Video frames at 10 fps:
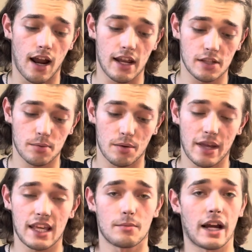it's been a
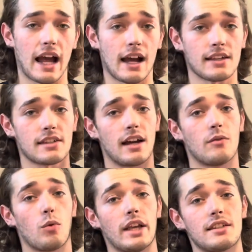pain in my ass. I have
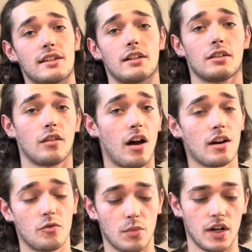wasted a lot
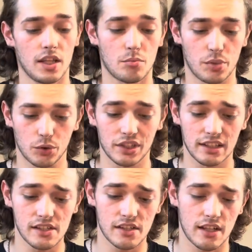of money building
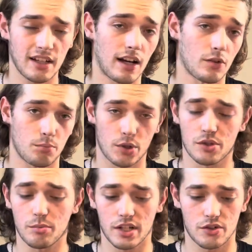this thing. I'll put
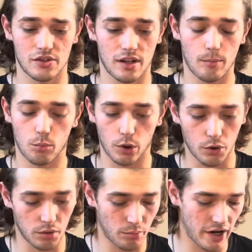some pictures up,
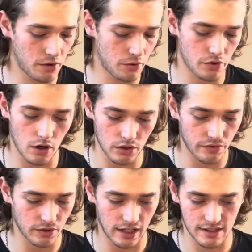broken barrels, all
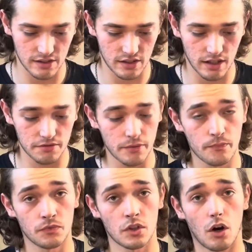different kinds of stuff,
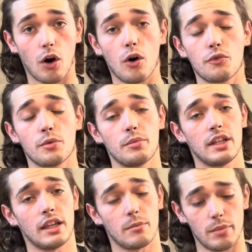all from
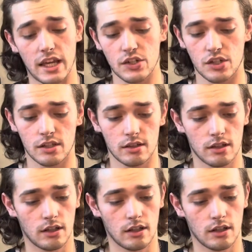being impatient.